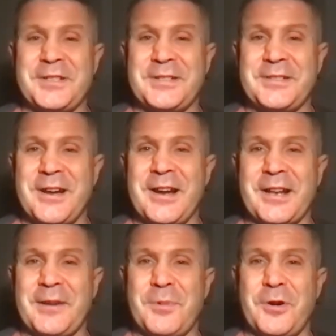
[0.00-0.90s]
talking
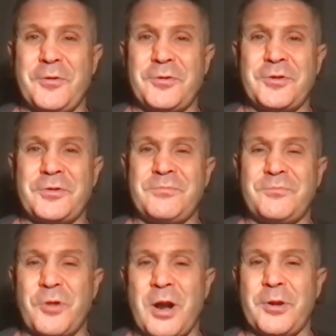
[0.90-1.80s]
about
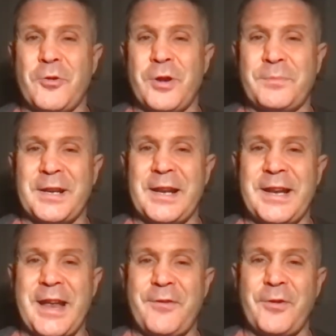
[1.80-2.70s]
probably going up to light
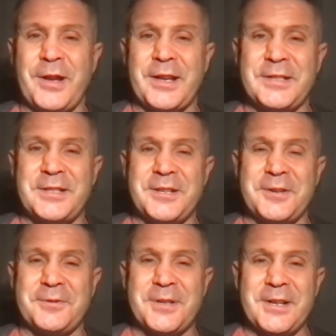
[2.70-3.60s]
heavyweight because he
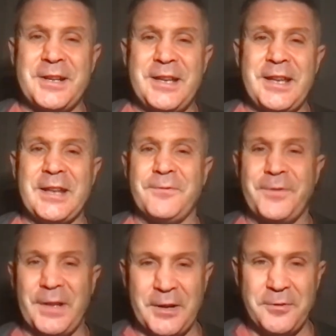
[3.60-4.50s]
can
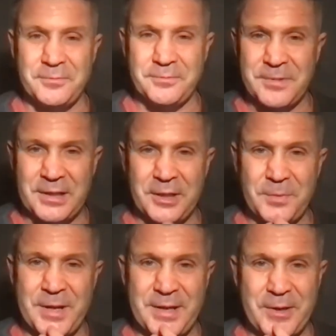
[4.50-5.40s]
fill out a little
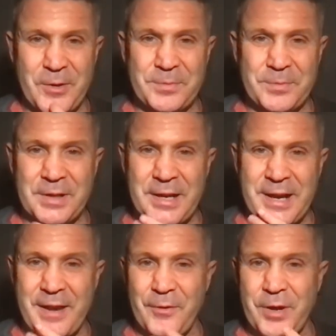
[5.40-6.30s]
bit and go up to light
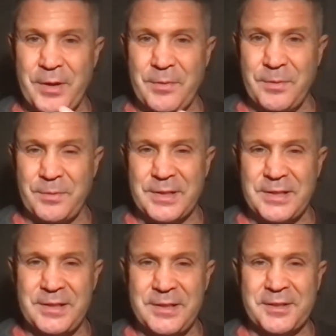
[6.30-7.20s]
heavyweight because
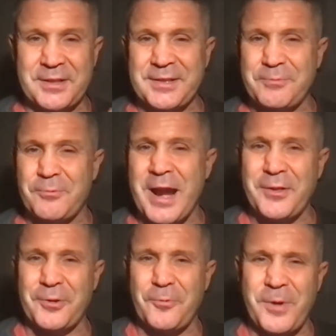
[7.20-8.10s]
he looks
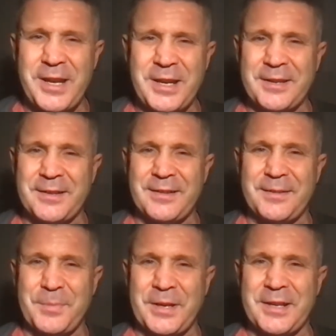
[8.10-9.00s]
rather weak
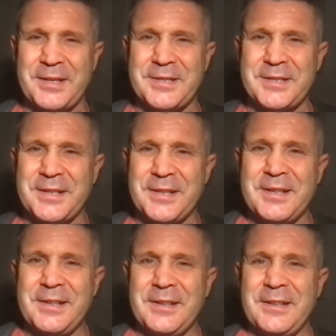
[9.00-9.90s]
because
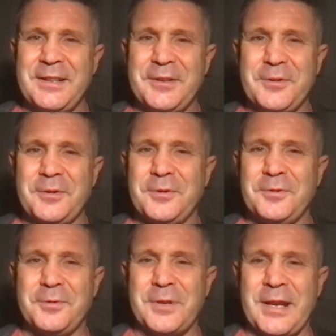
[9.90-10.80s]

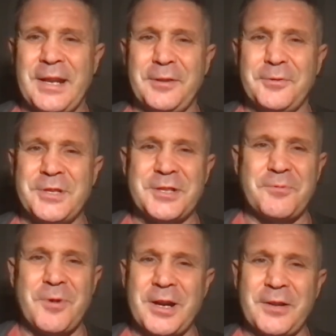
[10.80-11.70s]
Canelo was just
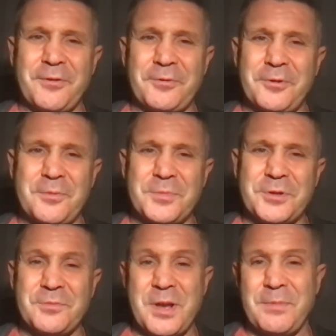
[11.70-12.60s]
walking through him, so
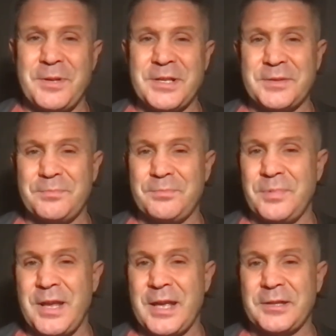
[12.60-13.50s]
maybe just
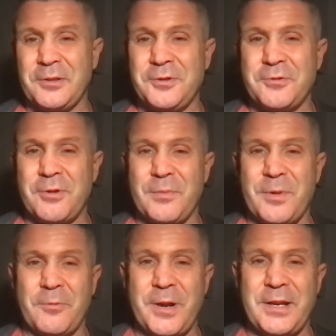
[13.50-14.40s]
he had to lose quite a bit of
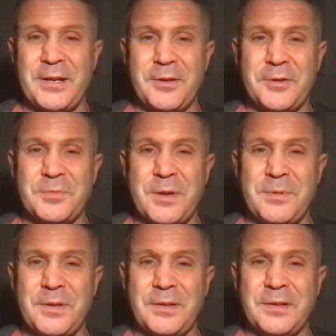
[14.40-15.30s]
weight and he was maybe